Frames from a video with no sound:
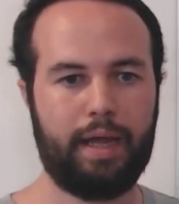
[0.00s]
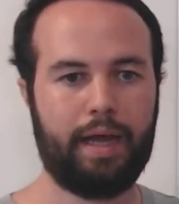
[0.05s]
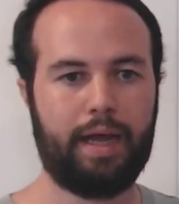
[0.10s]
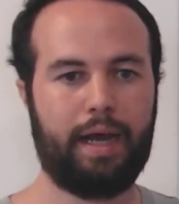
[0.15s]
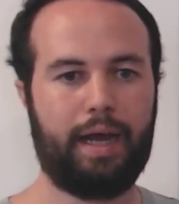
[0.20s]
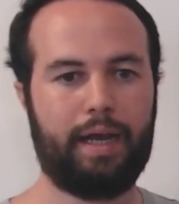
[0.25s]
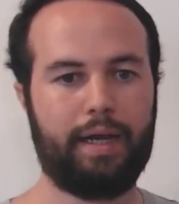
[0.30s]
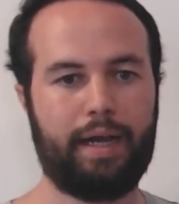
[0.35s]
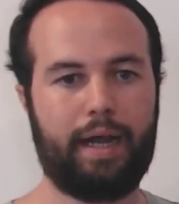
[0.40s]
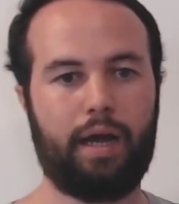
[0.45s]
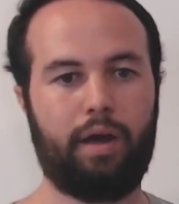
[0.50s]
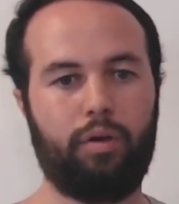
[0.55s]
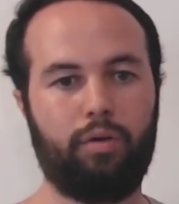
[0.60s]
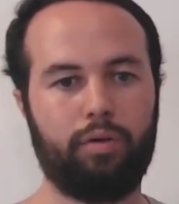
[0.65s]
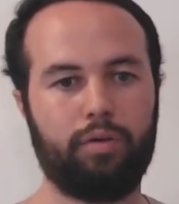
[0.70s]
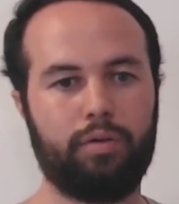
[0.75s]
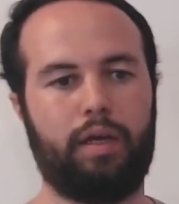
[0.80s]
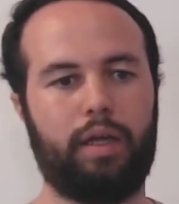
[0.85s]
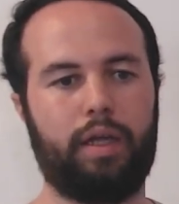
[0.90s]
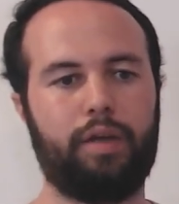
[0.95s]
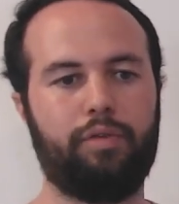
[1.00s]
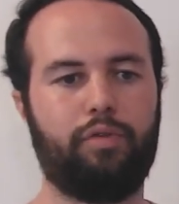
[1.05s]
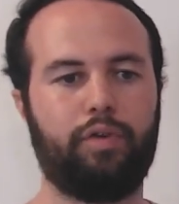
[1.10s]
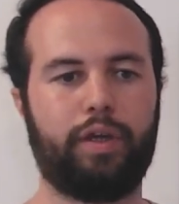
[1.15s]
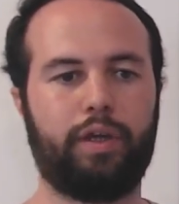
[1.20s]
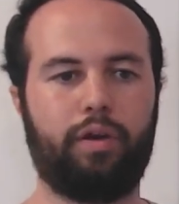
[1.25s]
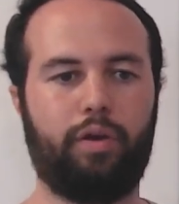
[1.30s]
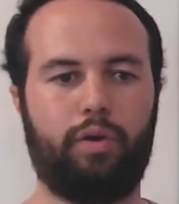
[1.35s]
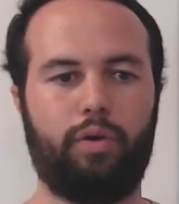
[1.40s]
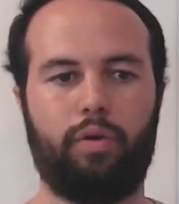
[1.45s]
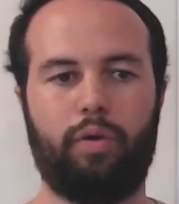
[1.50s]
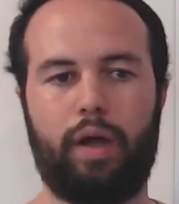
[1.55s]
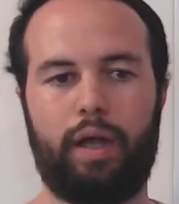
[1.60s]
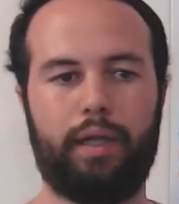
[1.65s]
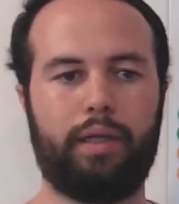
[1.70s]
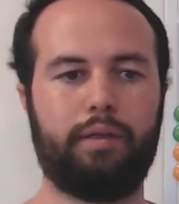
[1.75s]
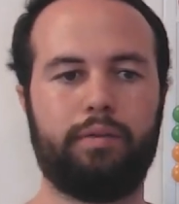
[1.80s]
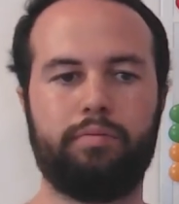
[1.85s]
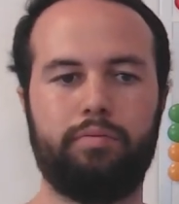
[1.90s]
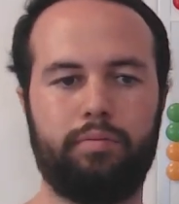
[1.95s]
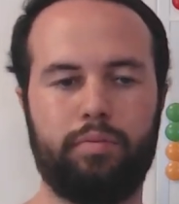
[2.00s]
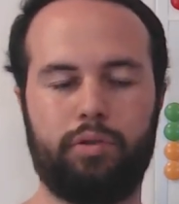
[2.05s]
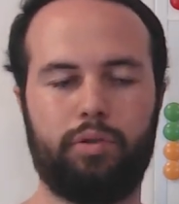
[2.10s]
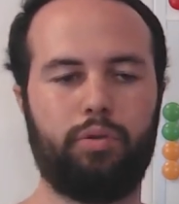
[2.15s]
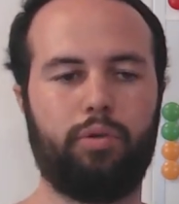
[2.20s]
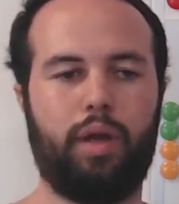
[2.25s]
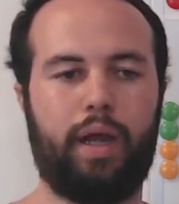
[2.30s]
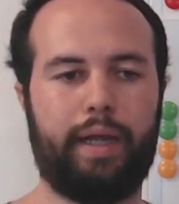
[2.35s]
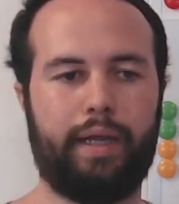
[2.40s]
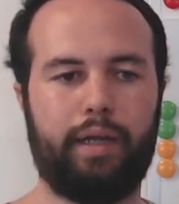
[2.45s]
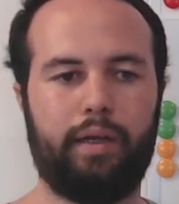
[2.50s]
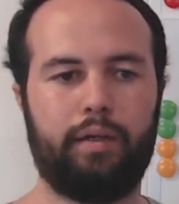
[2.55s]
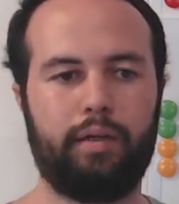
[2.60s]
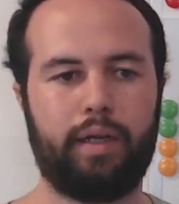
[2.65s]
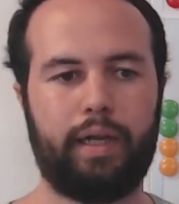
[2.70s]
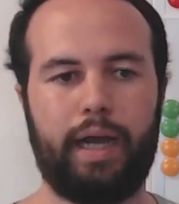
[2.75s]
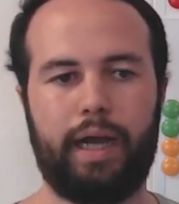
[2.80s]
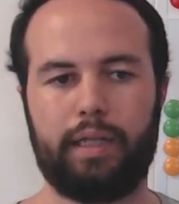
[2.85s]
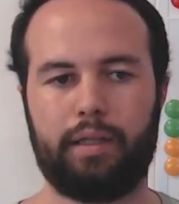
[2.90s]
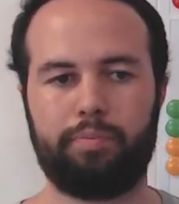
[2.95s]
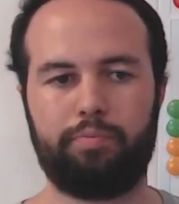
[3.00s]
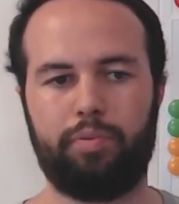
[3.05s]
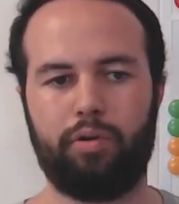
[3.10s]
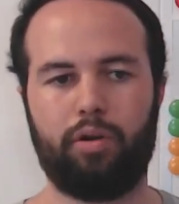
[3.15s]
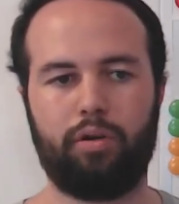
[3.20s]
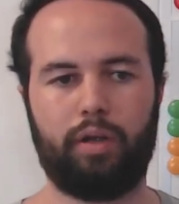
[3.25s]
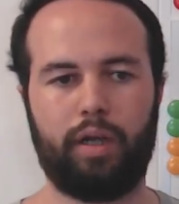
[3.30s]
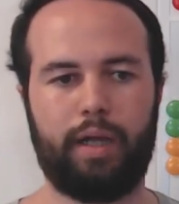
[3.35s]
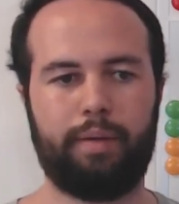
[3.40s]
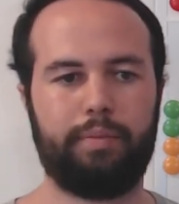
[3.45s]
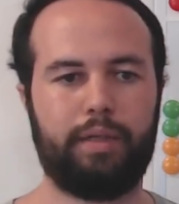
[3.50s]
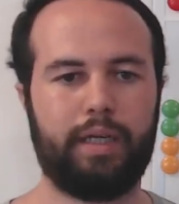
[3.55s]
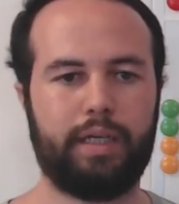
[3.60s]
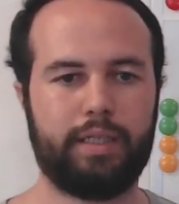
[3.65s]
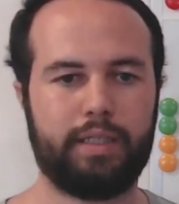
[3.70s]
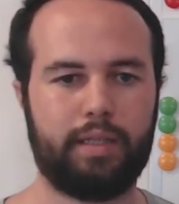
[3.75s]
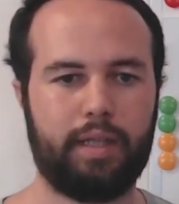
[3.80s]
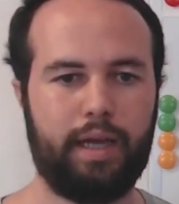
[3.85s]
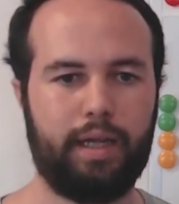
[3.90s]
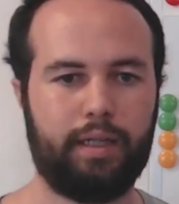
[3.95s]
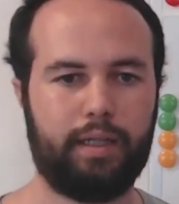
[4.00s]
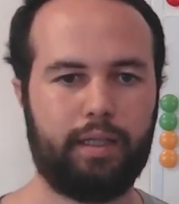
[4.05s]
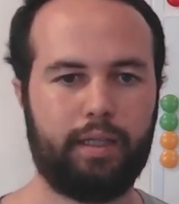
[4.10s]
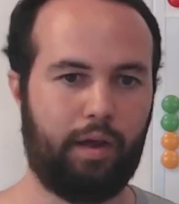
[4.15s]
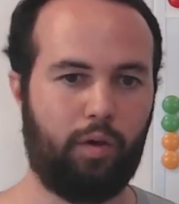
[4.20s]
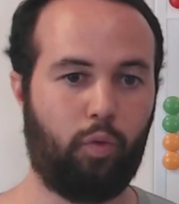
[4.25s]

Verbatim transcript: and now if we go and do like cat proc /mdstat,